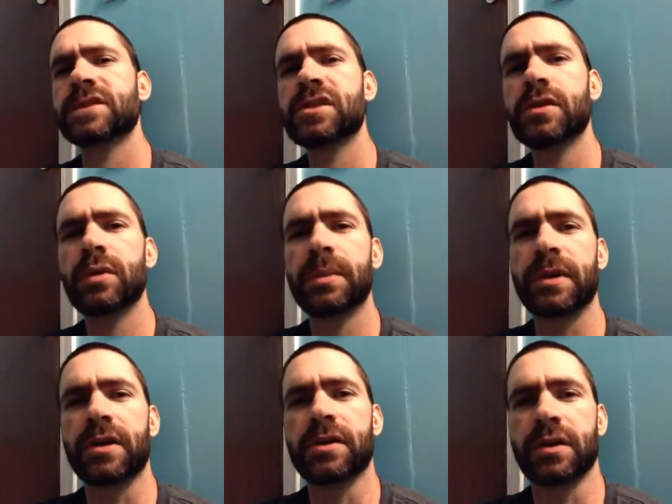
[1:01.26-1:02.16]
so, what am
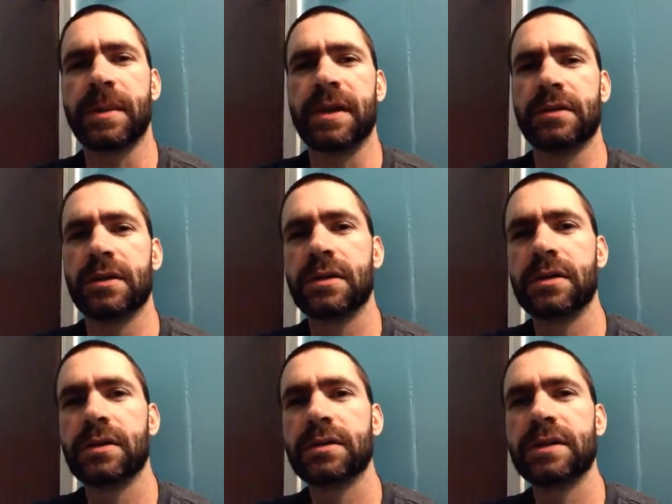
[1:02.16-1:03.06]
I going to talk about
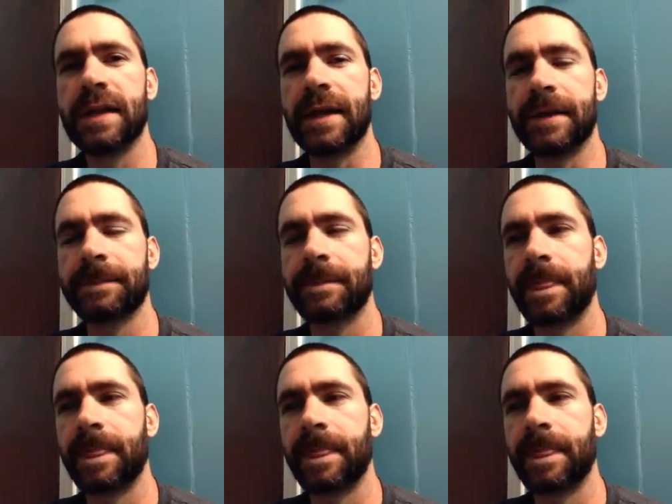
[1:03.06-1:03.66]
today?